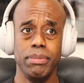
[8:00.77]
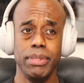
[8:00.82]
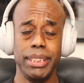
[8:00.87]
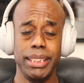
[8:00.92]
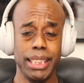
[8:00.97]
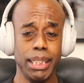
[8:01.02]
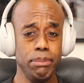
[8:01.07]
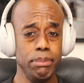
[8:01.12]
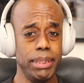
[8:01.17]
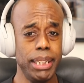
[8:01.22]

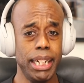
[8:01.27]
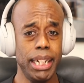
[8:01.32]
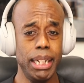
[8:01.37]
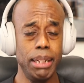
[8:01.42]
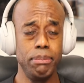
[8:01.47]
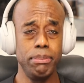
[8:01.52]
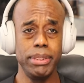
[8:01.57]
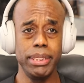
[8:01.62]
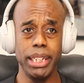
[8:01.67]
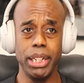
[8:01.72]

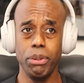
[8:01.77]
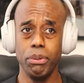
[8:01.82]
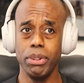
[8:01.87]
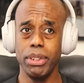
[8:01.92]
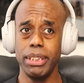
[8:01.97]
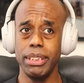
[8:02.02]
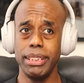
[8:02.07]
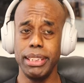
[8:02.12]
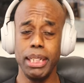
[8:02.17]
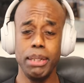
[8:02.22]
Sometimes it
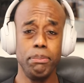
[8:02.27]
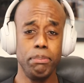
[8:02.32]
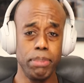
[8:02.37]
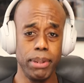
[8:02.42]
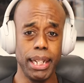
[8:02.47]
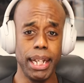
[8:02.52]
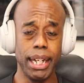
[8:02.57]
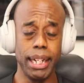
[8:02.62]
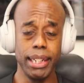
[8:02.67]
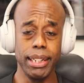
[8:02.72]
was
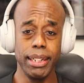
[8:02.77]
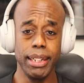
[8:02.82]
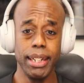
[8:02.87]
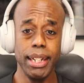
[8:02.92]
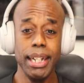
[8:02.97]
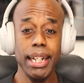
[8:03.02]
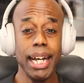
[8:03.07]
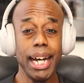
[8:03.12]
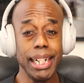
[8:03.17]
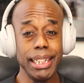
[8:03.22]
implied,
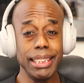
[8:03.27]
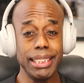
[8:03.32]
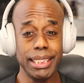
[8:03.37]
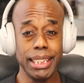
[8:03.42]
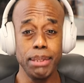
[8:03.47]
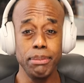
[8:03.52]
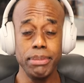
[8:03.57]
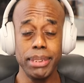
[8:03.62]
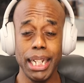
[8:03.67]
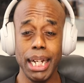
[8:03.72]
and
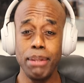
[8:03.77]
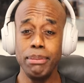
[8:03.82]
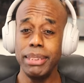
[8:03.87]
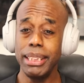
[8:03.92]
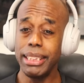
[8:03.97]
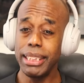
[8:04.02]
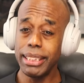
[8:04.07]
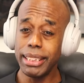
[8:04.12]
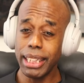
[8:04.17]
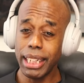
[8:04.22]
sometimes they
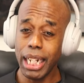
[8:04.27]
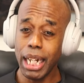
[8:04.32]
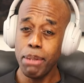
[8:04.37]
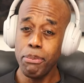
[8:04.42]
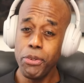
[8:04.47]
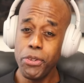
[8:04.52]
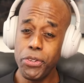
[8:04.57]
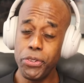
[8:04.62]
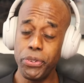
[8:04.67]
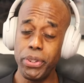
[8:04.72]
just
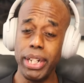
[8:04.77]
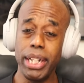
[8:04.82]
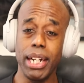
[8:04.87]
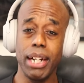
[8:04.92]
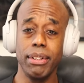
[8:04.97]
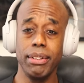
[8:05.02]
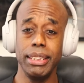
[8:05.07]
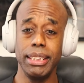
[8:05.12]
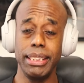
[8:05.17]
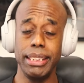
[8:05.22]
come straight
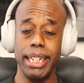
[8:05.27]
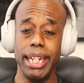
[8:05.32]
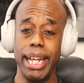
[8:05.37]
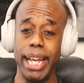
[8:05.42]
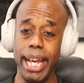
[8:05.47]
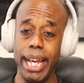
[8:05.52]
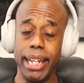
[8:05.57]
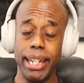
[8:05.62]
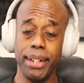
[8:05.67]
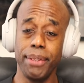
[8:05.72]
out and say,
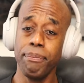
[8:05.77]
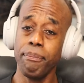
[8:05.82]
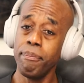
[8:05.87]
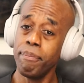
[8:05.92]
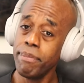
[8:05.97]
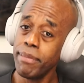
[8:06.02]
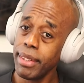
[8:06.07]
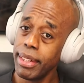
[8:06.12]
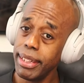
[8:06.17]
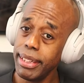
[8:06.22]
hey,
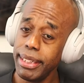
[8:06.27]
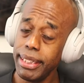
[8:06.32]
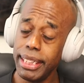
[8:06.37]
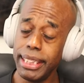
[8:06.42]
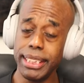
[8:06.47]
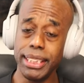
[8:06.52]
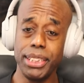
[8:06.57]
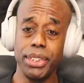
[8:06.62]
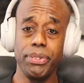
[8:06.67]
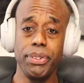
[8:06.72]

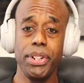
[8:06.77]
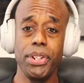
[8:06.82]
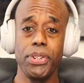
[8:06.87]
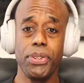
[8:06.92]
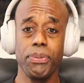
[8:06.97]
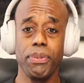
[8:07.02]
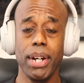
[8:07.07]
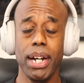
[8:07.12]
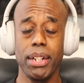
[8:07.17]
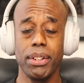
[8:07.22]
this is the
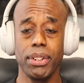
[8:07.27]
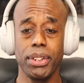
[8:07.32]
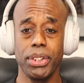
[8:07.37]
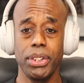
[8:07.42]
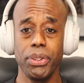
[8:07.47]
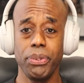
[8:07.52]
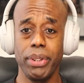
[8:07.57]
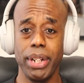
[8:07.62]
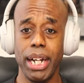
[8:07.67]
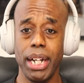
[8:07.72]
reason why I looked
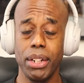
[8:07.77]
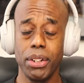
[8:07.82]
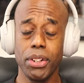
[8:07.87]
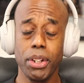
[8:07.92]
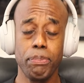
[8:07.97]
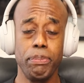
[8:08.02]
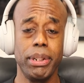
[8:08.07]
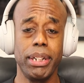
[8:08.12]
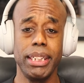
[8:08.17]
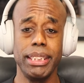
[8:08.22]
the way I
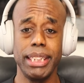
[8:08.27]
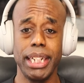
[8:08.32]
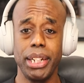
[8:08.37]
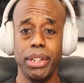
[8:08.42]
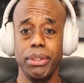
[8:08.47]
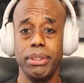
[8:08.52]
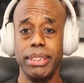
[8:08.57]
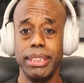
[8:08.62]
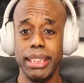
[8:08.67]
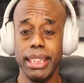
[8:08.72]
looked, because I
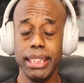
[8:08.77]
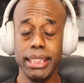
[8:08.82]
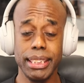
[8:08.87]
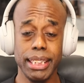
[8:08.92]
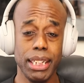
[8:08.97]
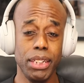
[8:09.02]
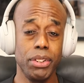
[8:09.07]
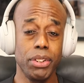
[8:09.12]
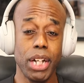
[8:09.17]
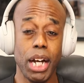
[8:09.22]
used this,
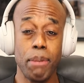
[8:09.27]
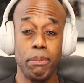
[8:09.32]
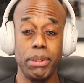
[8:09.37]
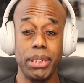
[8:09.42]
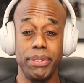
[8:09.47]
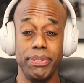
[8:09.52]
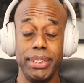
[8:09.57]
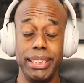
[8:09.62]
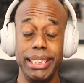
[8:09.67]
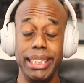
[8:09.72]
and look how
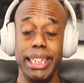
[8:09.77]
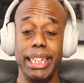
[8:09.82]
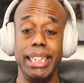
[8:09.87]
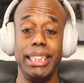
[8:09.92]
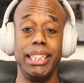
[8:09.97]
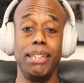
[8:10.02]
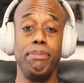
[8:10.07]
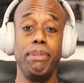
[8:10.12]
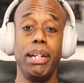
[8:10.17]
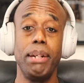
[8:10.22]
much of a
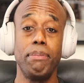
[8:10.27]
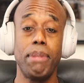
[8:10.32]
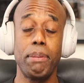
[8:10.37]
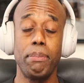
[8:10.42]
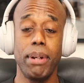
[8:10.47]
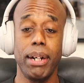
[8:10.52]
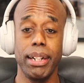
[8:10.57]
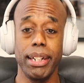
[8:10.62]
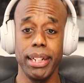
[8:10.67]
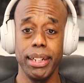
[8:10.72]
change it made in my
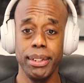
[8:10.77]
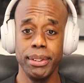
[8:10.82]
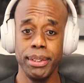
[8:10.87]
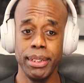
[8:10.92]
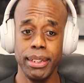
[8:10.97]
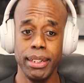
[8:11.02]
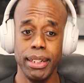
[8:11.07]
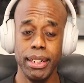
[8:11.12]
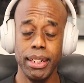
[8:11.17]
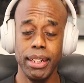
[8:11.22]
body.
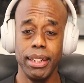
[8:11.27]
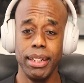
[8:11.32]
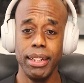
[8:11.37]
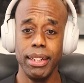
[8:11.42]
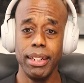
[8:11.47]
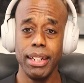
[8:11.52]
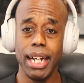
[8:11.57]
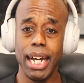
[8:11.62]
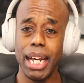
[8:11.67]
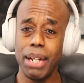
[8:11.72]

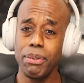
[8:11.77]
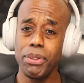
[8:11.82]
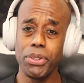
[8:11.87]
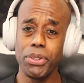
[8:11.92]
And it